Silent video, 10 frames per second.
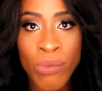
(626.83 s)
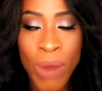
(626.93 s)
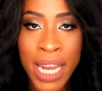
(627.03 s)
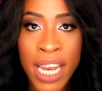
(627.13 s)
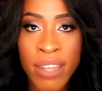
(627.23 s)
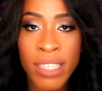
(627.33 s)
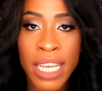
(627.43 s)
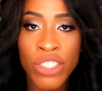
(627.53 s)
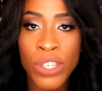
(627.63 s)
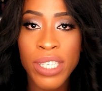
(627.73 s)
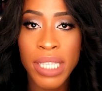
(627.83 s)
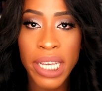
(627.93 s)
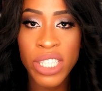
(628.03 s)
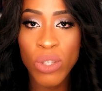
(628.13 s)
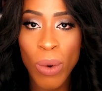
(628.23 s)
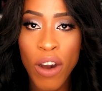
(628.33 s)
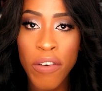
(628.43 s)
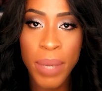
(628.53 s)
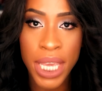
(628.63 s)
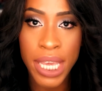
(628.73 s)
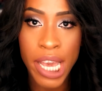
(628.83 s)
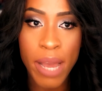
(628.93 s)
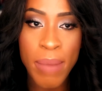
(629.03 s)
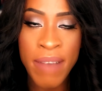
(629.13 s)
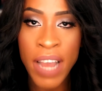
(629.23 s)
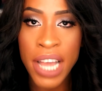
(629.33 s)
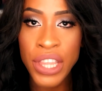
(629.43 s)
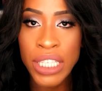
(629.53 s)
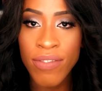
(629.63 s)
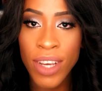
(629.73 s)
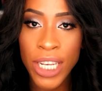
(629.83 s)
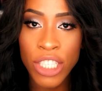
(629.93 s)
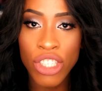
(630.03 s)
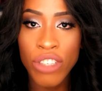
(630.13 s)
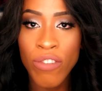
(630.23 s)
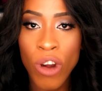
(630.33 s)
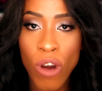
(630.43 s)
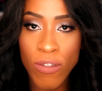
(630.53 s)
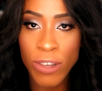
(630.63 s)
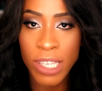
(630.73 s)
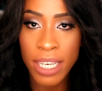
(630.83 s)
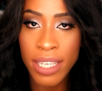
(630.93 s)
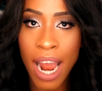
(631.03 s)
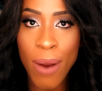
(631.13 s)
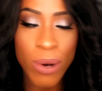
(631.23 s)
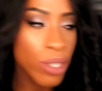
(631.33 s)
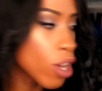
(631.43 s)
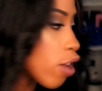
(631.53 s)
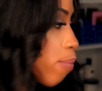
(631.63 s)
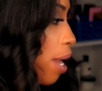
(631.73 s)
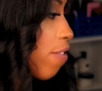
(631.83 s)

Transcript: Right now it's actually six twelve p m I've had this foundation for over six hours on my